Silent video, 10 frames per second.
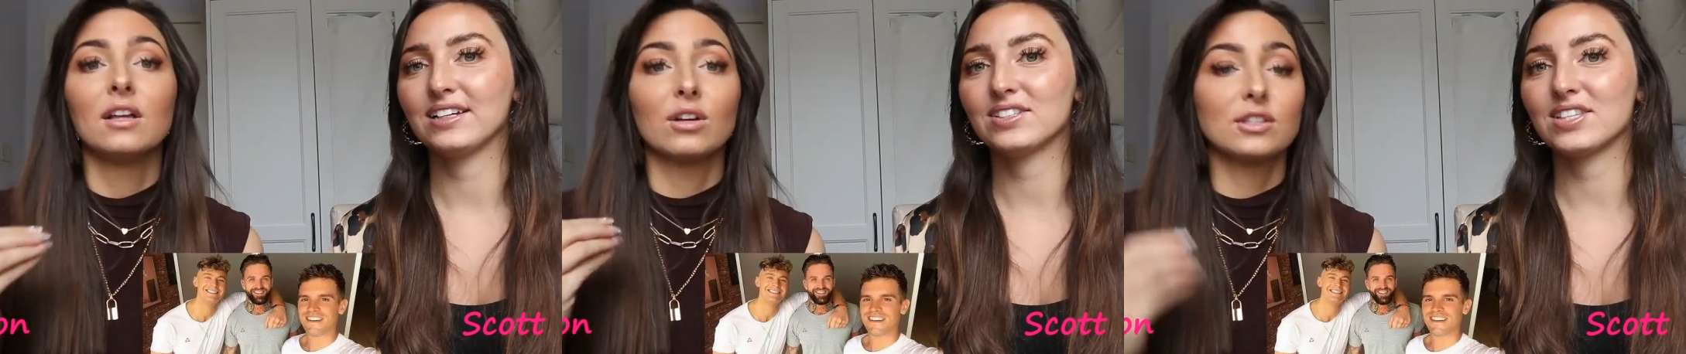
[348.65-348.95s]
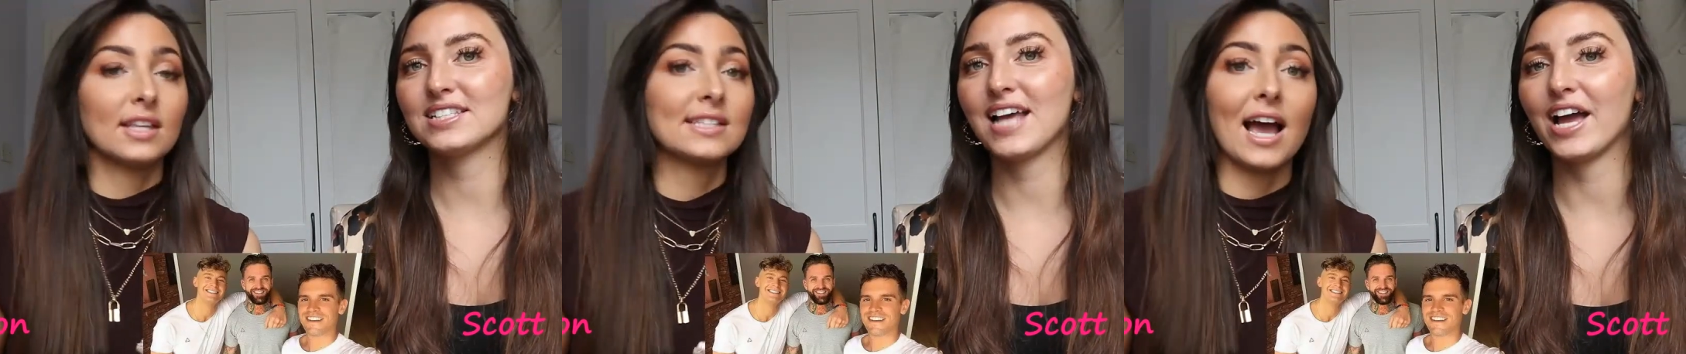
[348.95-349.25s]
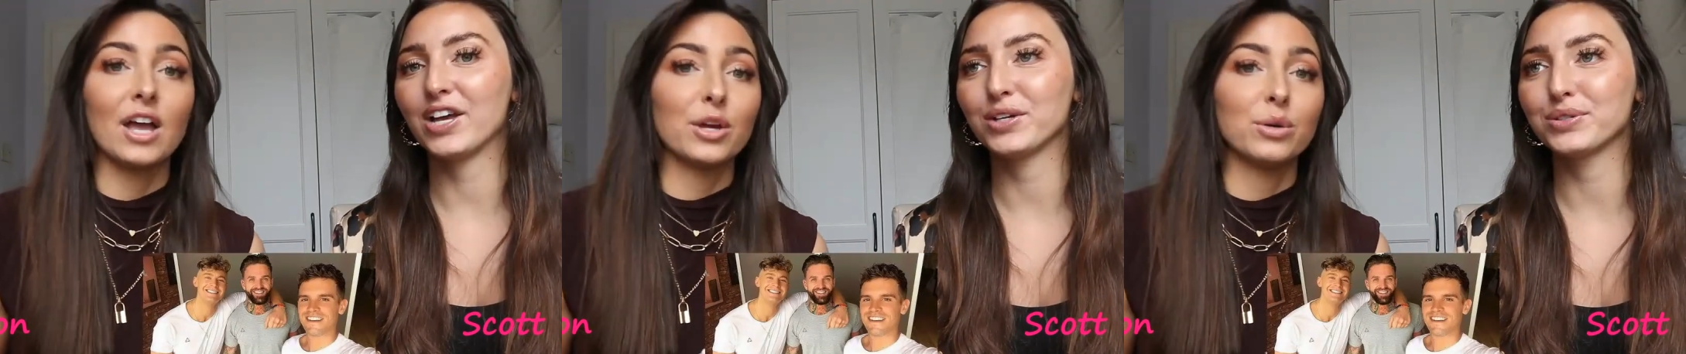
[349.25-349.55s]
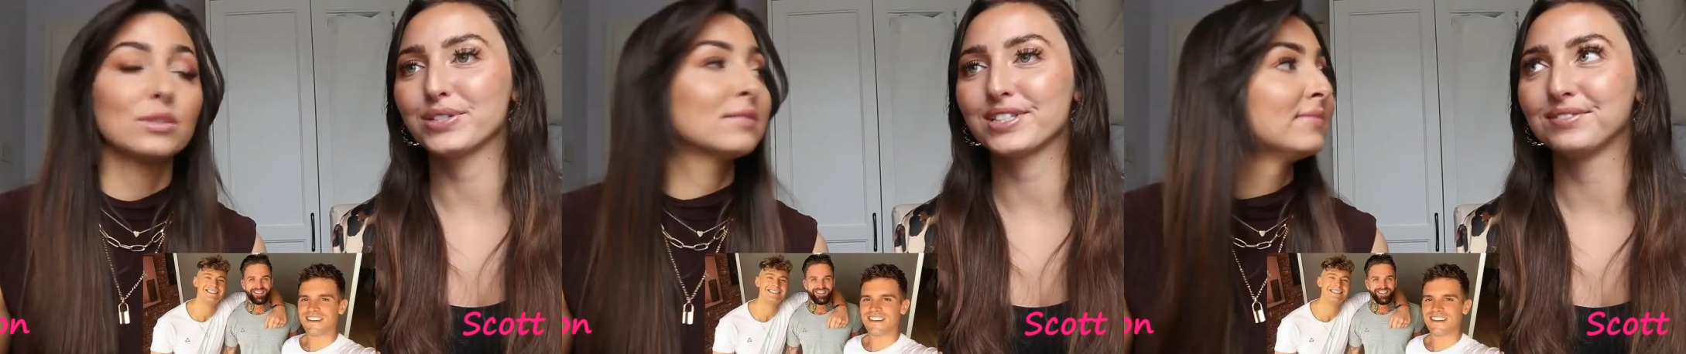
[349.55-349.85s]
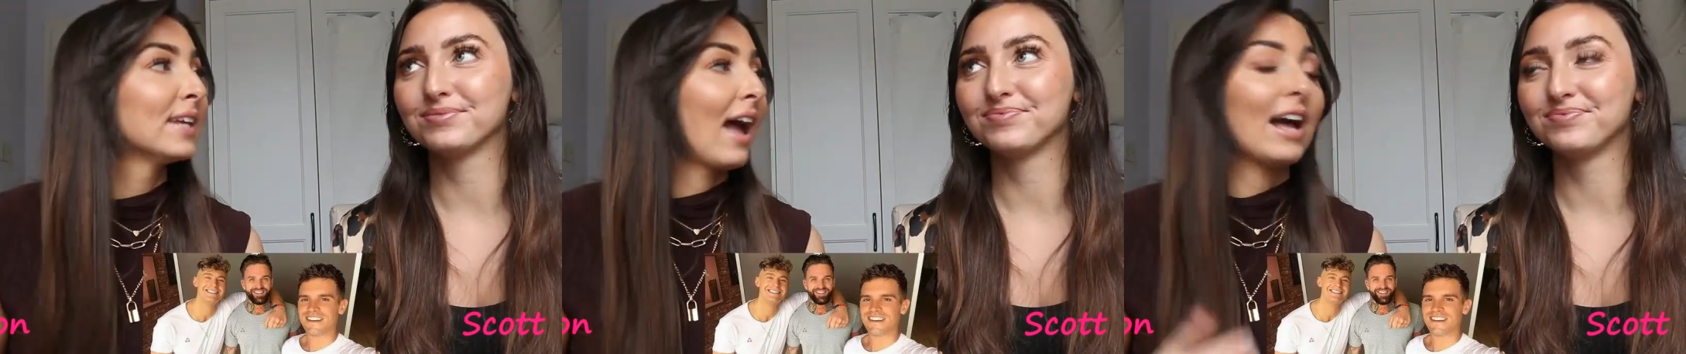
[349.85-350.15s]
Speaker 1: because of the tattoos.
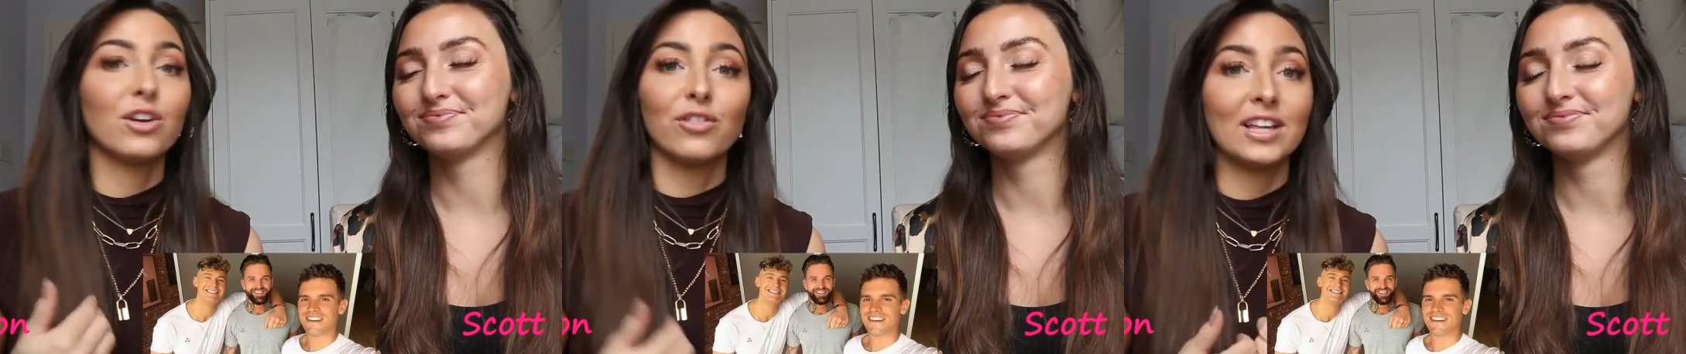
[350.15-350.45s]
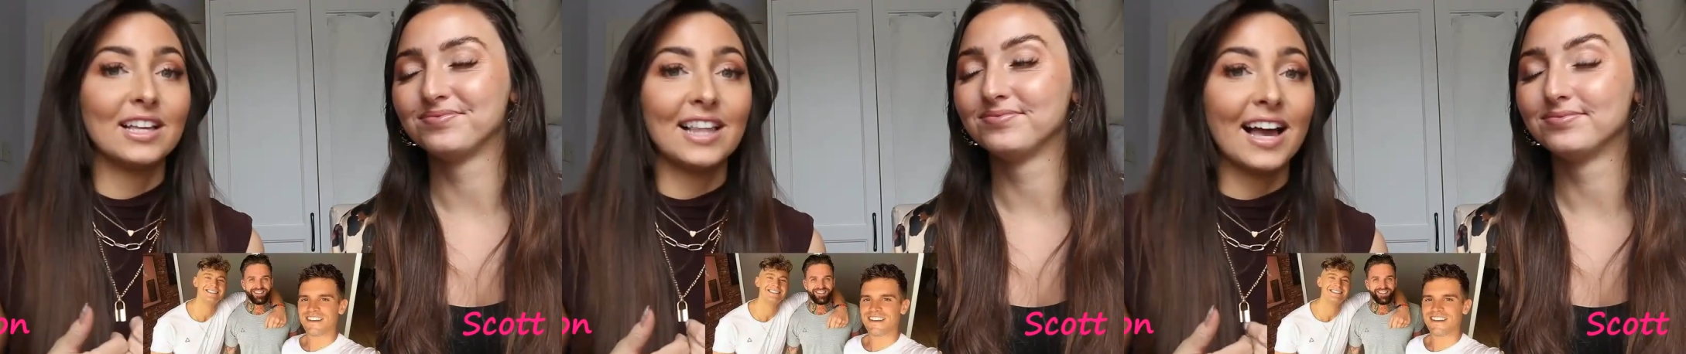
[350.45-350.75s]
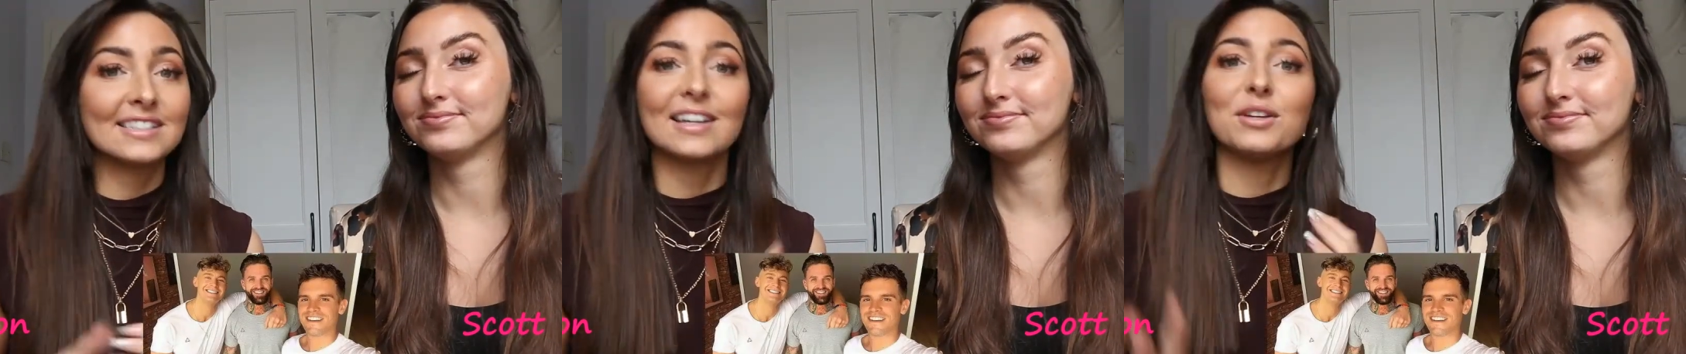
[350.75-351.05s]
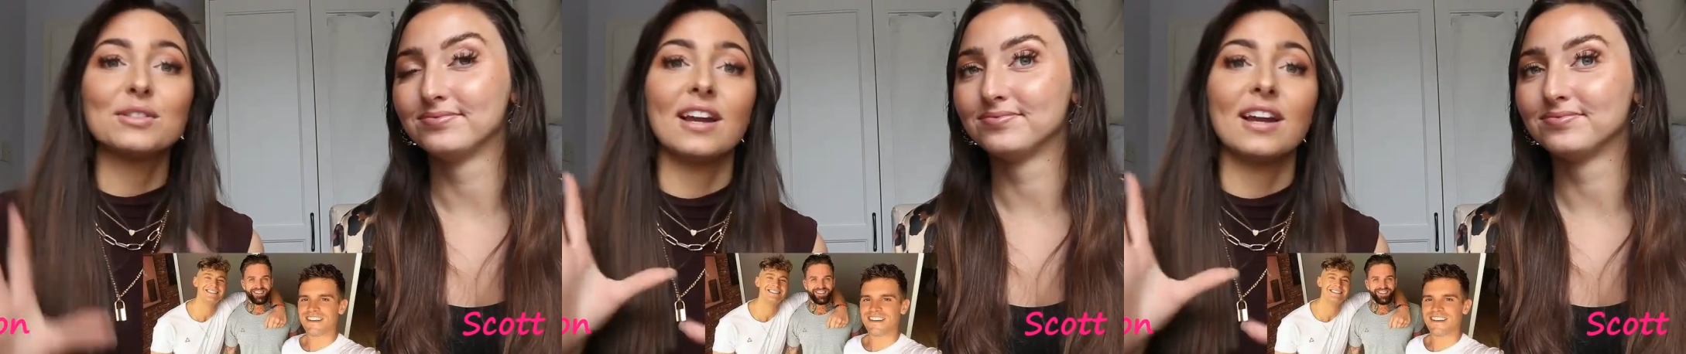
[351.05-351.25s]
tattoos. I don't really like tattoos,